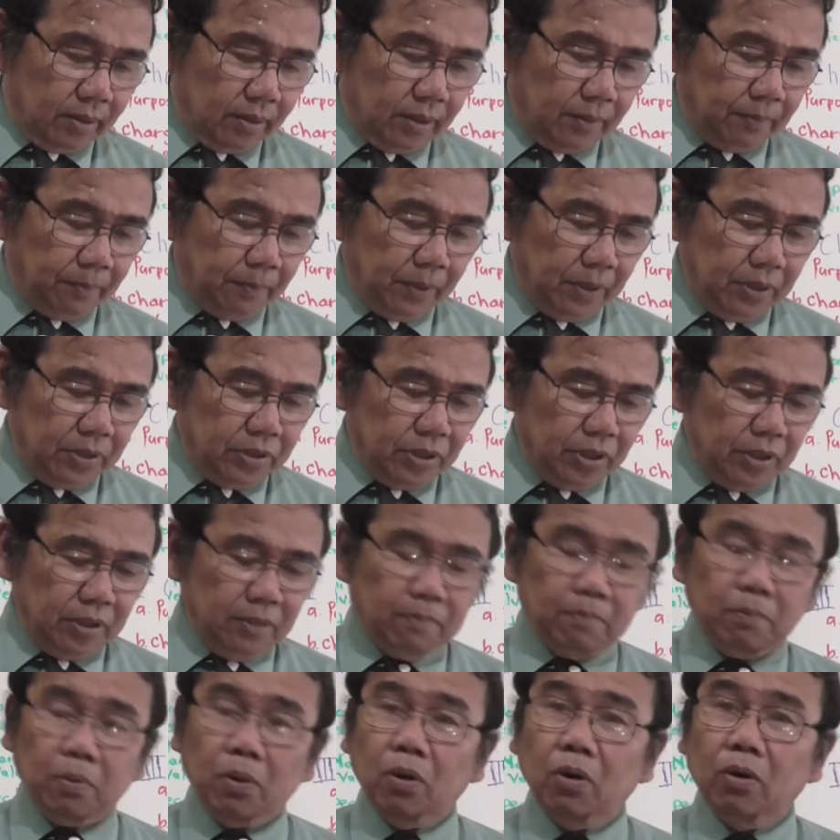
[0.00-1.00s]

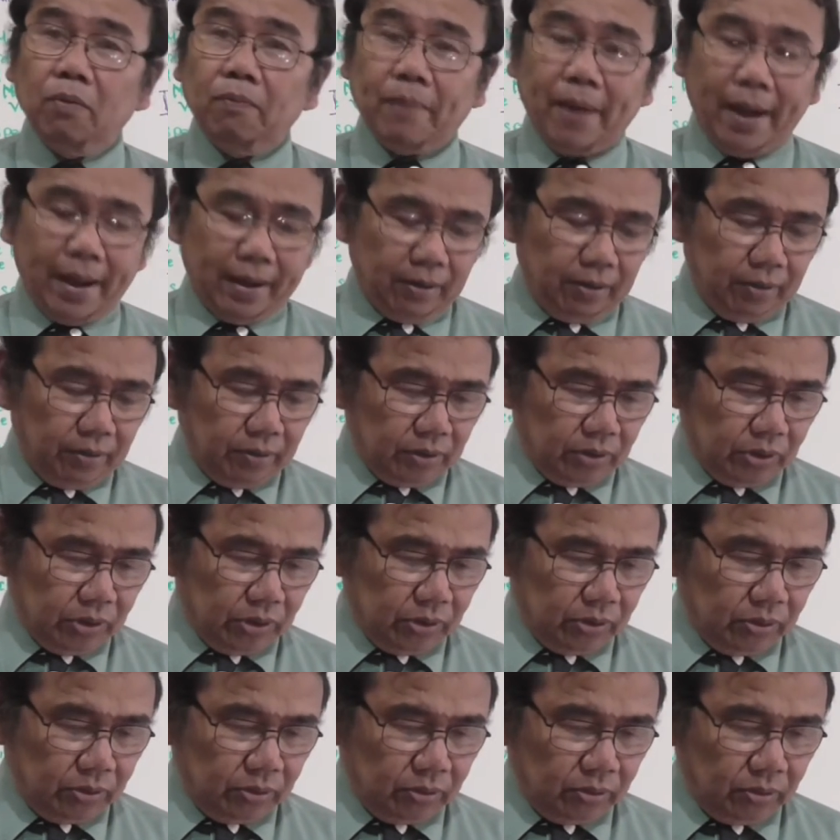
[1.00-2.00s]
refrigerant flow
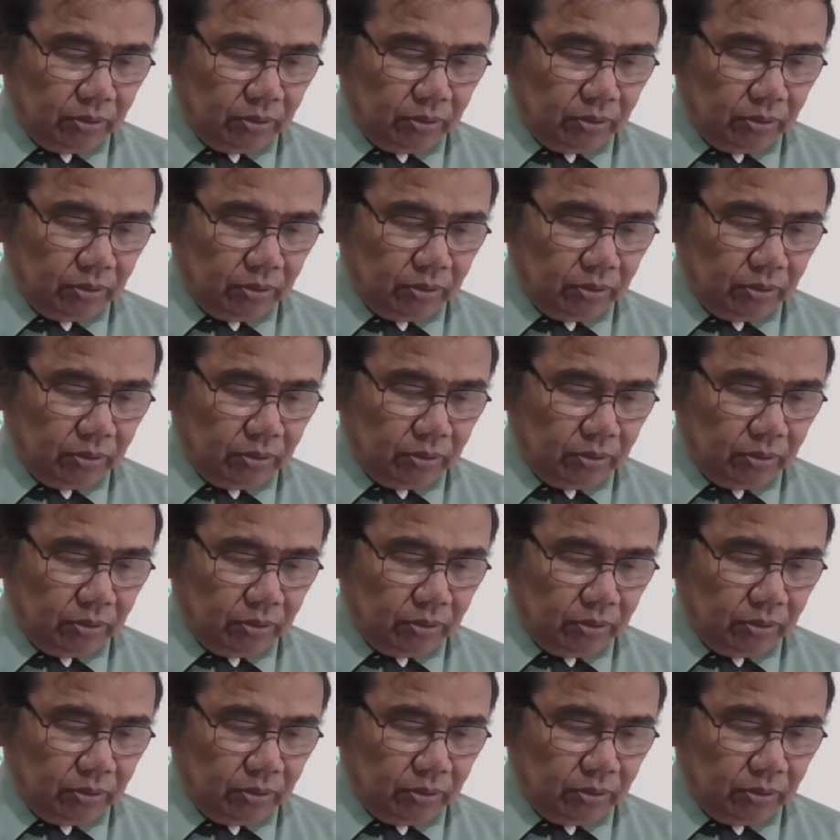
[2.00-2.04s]
patterns.